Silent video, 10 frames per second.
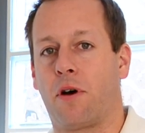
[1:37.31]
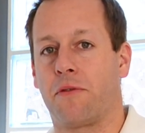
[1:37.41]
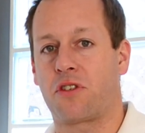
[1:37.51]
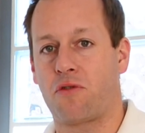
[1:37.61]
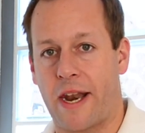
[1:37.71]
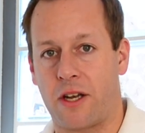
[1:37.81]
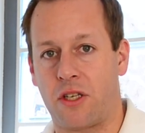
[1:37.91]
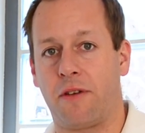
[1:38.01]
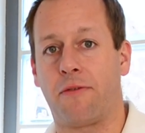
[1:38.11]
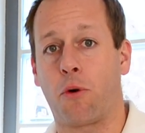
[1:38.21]
of
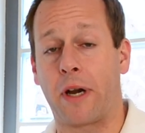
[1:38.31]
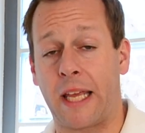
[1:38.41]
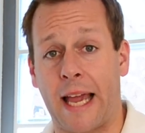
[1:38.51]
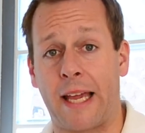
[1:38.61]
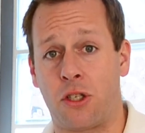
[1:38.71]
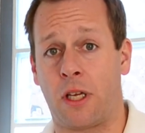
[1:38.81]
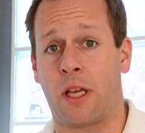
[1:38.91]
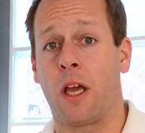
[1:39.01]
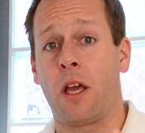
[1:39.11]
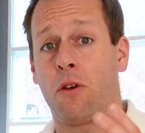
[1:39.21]
strategy for
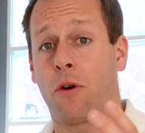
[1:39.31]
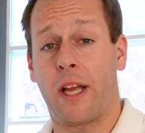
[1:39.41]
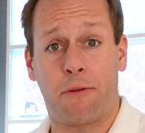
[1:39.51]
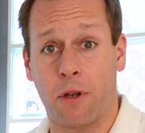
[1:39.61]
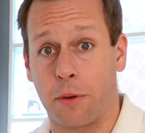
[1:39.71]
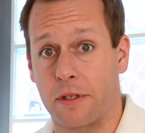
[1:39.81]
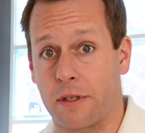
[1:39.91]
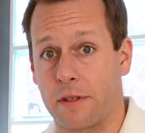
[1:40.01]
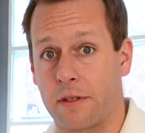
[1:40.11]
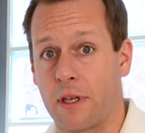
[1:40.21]
engaging your
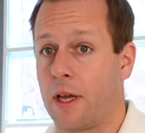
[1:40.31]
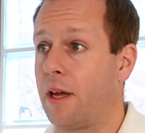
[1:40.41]
influencers.